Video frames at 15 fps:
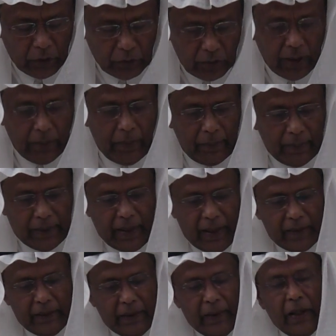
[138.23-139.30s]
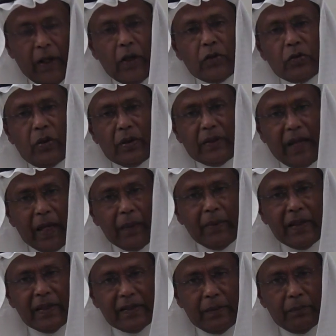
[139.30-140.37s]
So remember that. So
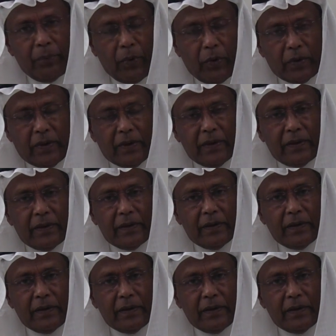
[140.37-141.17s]
timing is important,